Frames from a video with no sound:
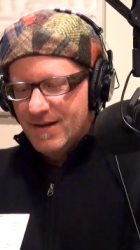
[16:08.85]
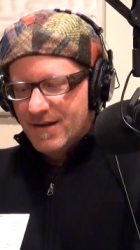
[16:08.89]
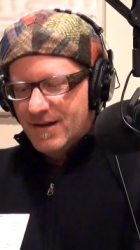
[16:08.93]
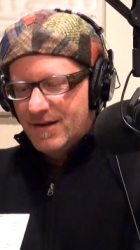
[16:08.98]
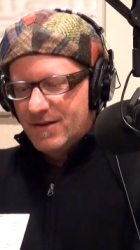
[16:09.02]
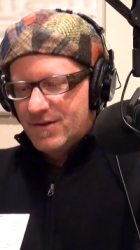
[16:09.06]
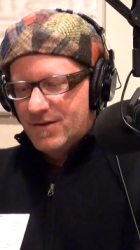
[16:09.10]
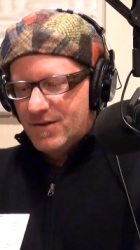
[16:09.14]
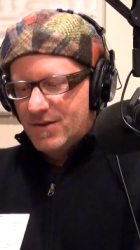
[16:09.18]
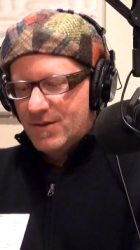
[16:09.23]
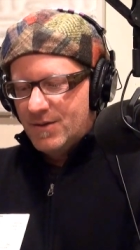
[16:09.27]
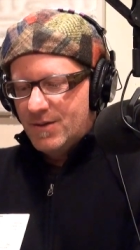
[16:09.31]

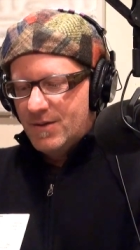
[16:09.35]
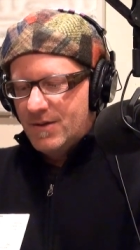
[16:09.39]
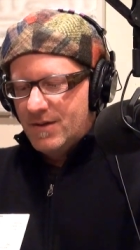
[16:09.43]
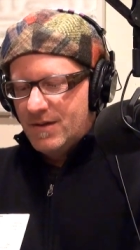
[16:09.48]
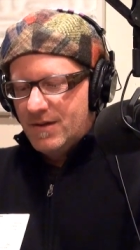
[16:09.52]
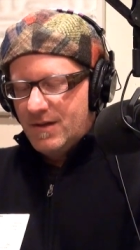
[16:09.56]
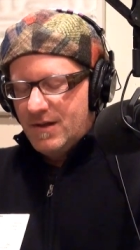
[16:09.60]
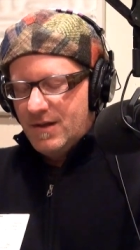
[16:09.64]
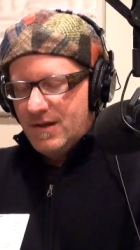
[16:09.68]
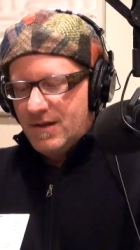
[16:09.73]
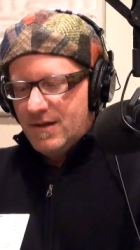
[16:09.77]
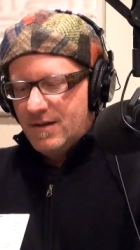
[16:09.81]
And so
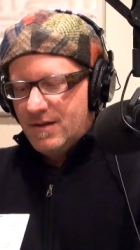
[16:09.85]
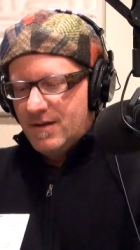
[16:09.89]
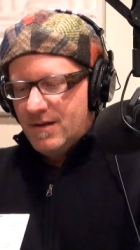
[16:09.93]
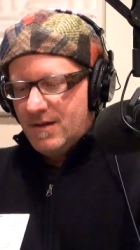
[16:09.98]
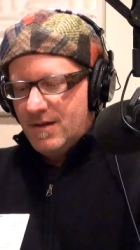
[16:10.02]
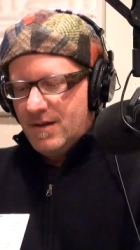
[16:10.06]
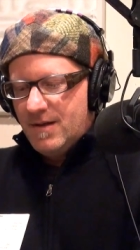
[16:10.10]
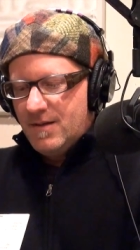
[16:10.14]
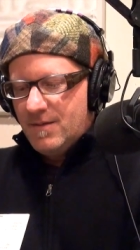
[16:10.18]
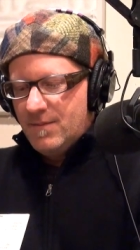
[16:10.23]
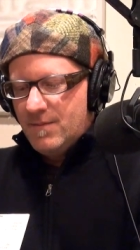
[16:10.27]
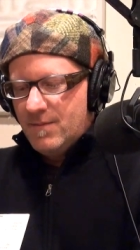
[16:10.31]
it it
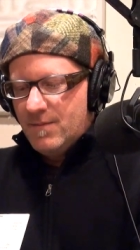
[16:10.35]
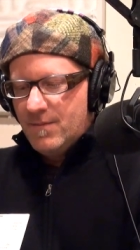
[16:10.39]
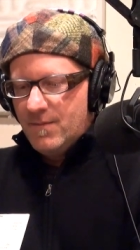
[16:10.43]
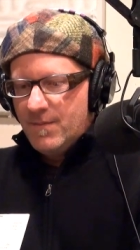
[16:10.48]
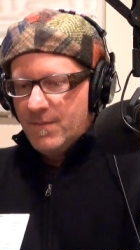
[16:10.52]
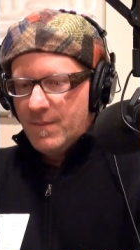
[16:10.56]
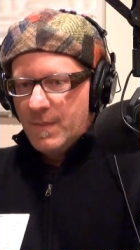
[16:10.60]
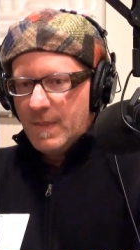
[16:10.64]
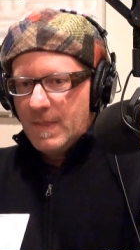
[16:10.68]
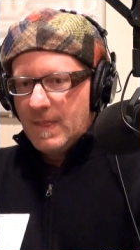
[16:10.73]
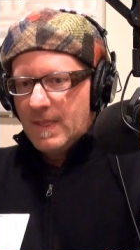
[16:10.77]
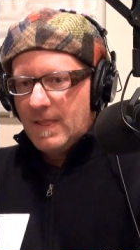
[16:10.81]
it
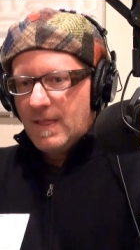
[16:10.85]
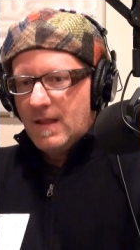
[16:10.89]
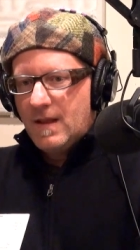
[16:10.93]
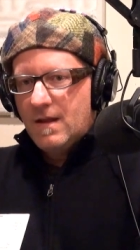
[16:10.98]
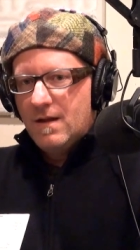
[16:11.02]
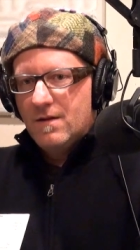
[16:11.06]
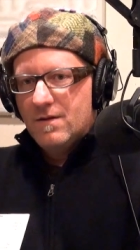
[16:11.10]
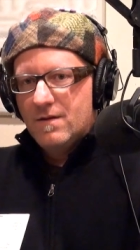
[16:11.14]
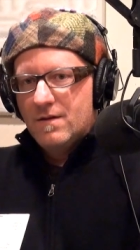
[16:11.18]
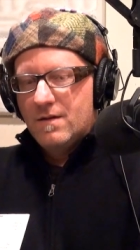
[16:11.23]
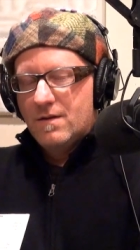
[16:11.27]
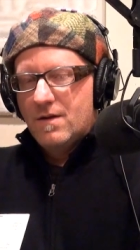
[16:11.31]

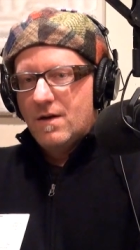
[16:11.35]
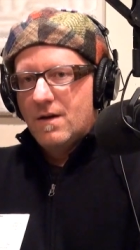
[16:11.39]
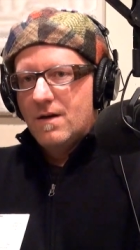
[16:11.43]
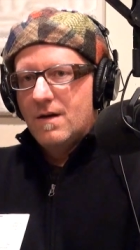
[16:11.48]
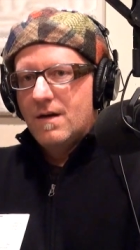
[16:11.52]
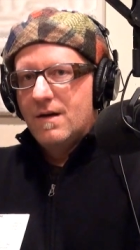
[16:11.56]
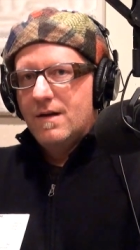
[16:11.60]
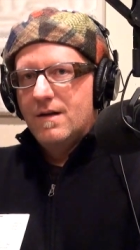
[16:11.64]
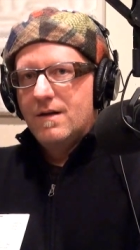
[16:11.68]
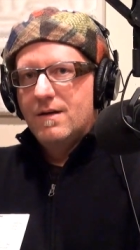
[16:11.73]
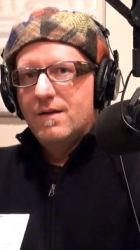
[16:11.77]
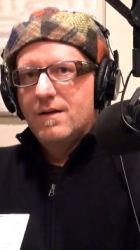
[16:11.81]

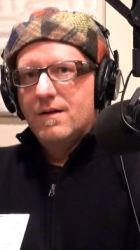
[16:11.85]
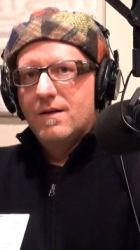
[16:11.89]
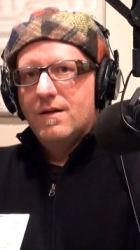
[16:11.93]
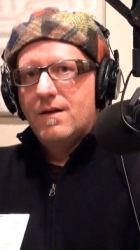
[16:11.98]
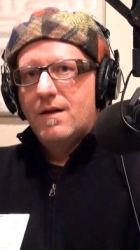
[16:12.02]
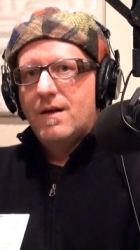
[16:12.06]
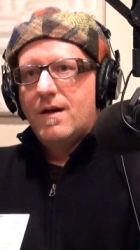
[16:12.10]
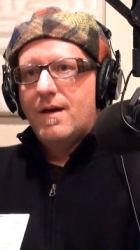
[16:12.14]
started.